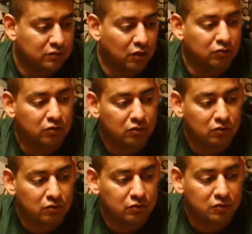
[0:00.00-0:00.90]
Don't
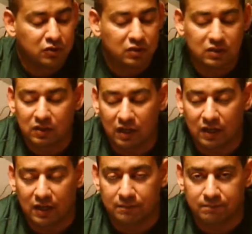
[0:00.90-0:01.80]
use
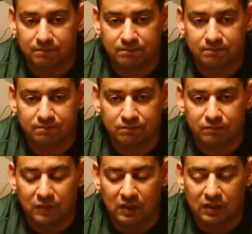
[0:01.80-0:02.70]

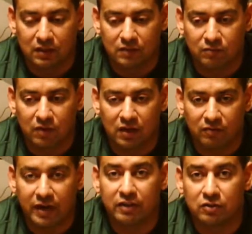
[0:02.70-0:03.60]
the
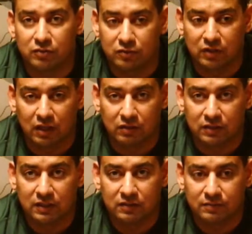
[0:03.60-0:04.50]
regular food coloring